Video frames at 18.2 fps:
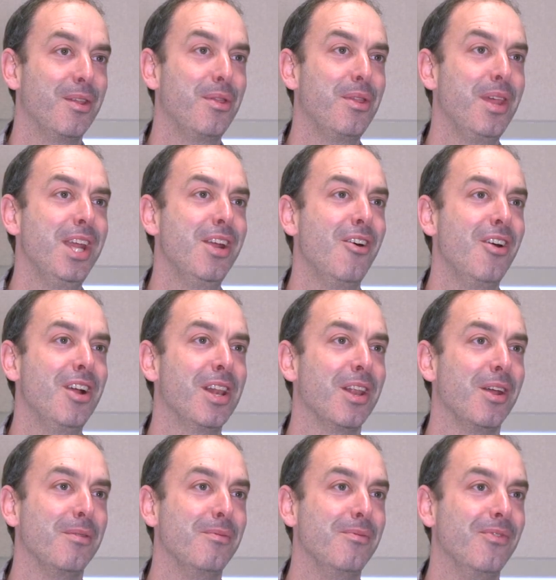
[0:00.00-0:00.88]
The thing I
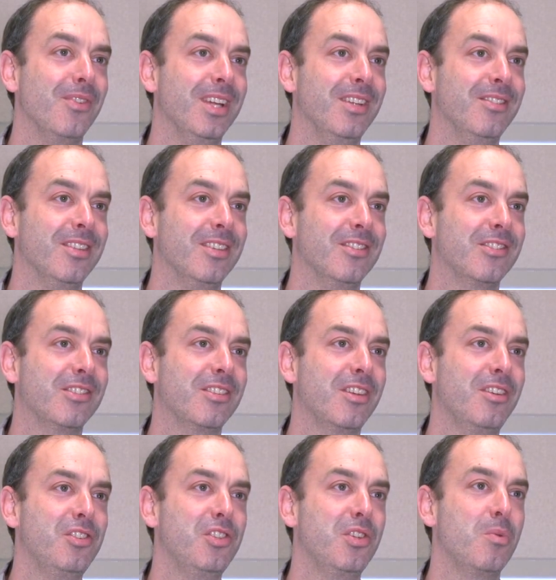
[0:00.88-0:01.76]
love is it's
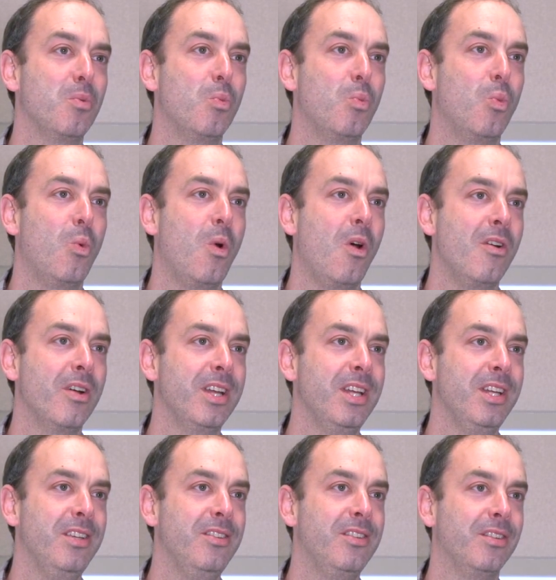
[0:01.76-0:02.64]
such a
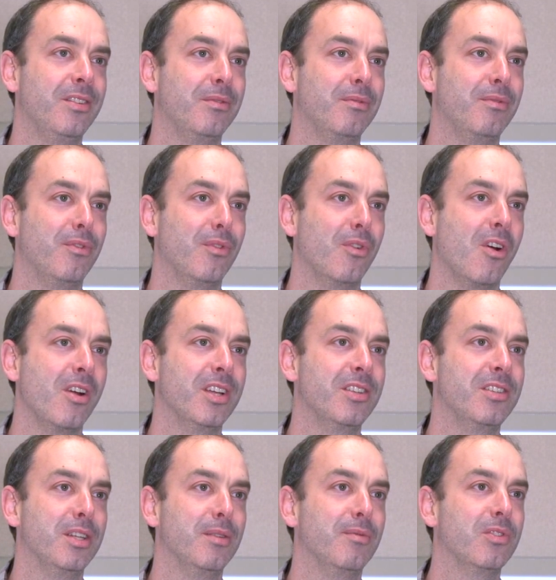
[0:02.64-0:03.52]
wide
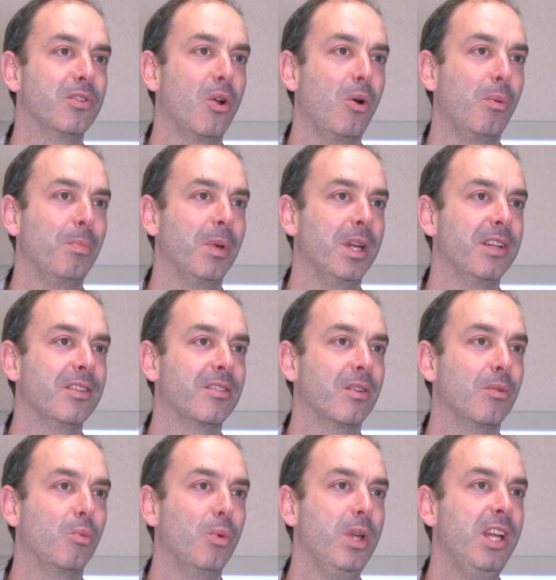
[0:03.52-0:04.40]
variety of
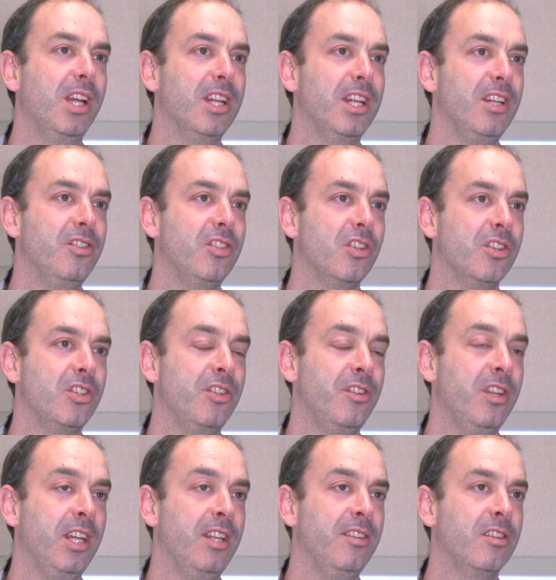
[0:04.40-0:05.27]
topics that we can inter
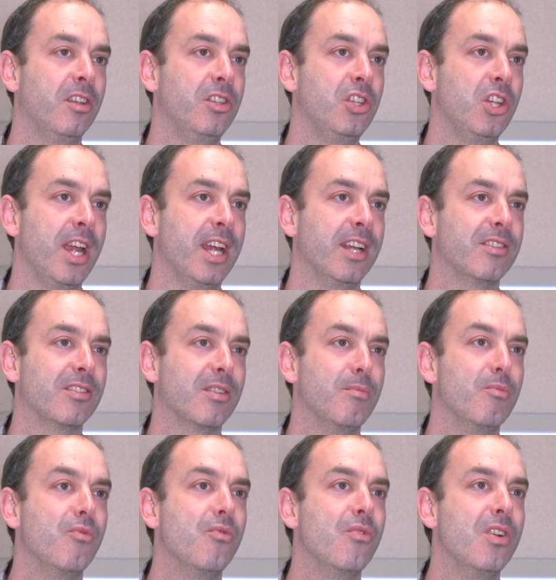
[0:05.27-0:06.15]
interject
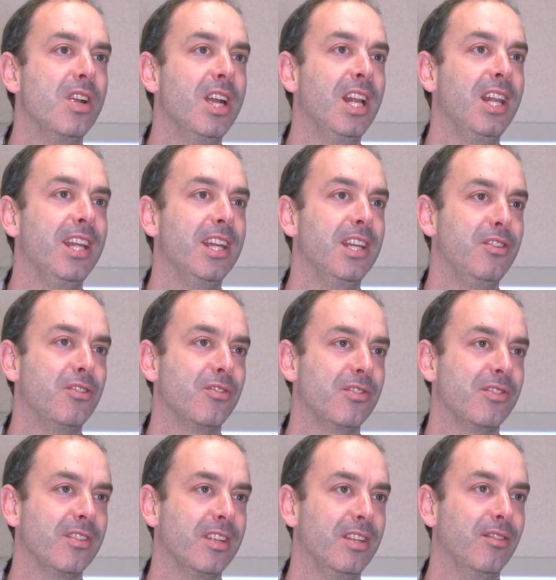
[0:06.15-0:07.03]
some really
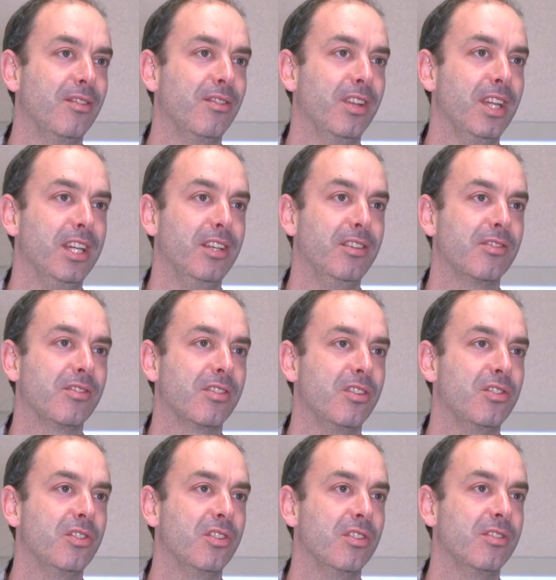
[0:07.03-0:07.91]
interesting things
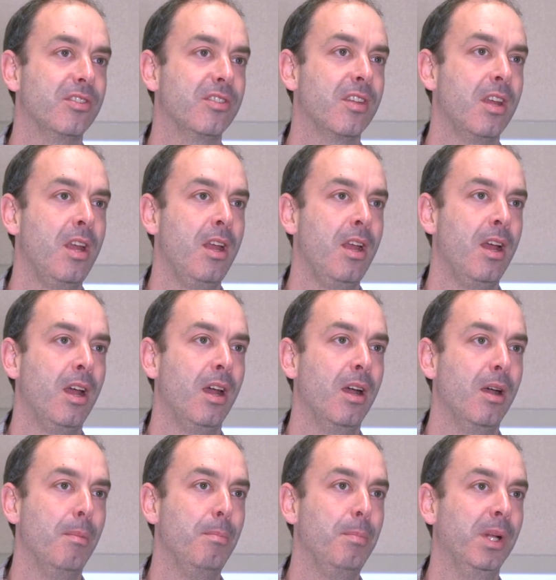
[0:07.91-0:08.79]
such as
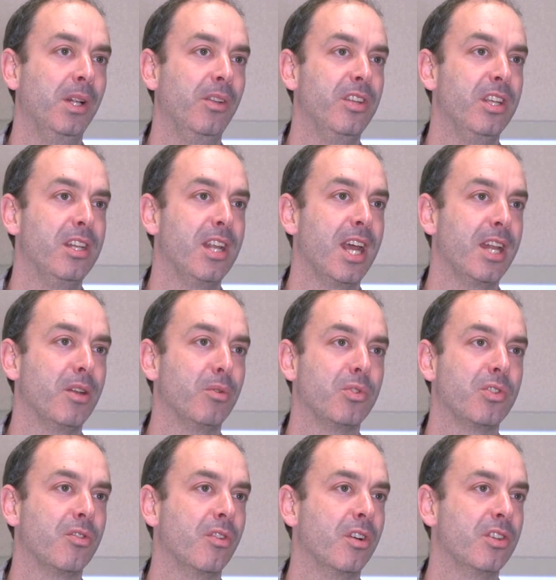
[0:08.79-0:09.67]
uh, building
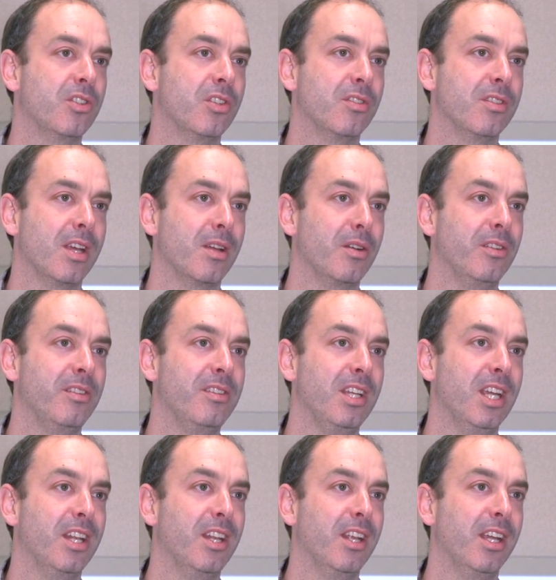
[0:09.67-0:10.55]
nanostructures out of
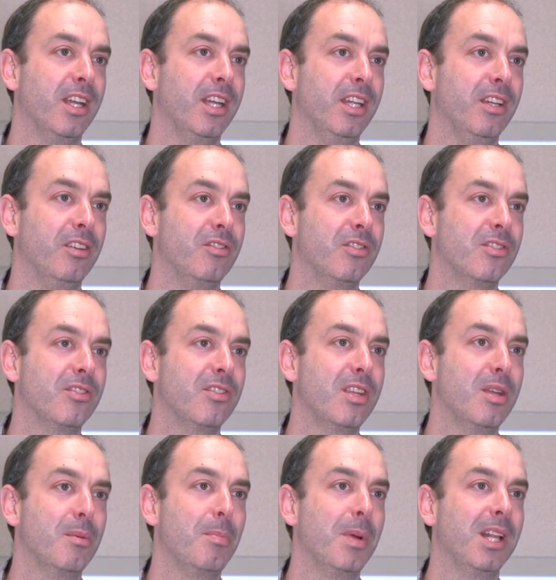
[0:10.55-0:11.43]
DNA.
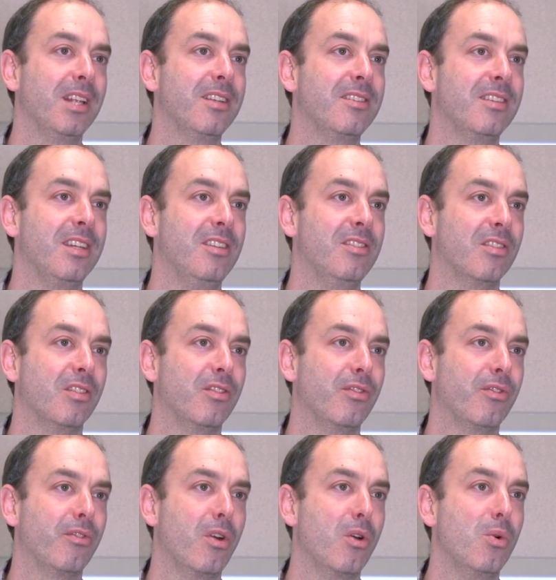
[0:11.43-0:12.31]
Just the ability to
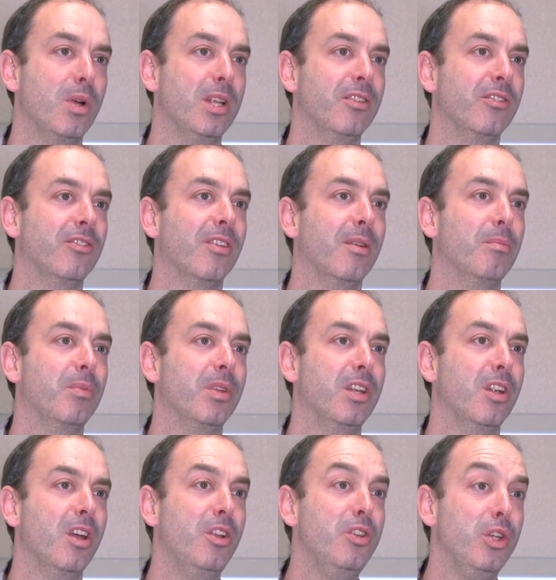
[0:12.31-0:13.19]
throw in
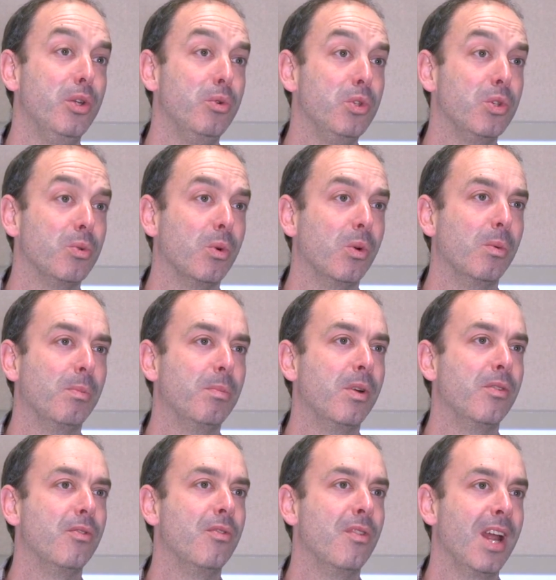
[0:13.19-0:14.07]
something unusual
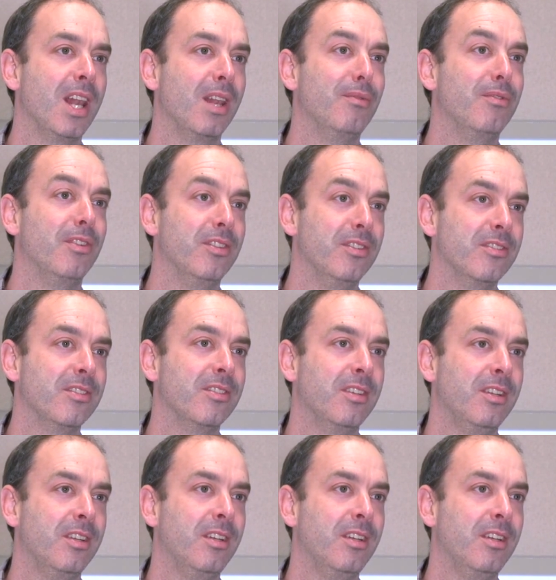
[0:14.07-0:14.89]
but relevant